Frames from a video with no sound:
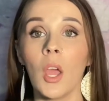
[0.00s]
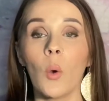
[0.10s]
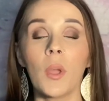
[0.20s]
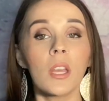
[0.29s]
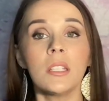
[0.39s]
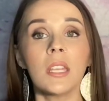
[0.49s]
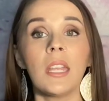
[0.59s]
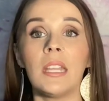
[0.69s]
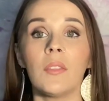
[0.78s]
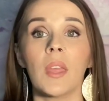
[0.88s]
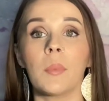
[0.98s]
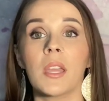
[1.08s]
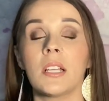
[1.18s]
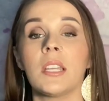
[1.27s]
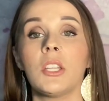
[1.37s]
We couldn't see anything
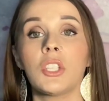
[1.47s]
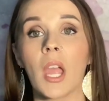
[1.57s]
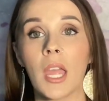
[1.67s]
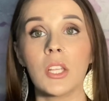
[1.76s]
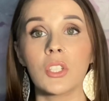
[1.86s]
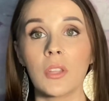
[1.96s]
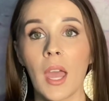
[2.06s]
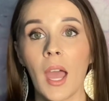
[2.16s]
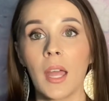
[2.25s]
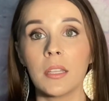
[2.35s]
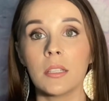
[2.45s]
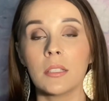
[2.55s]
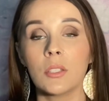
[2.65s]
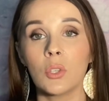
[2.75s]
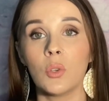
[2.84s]
because he changed that
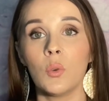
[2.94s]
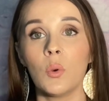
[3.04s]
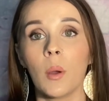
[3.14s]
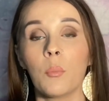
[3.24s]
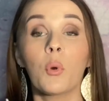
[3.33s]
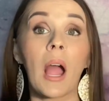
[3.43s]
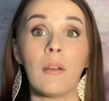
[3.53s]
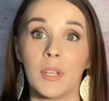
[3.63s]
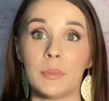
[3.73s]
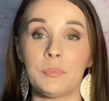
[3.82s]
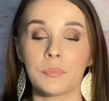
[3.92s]
to private.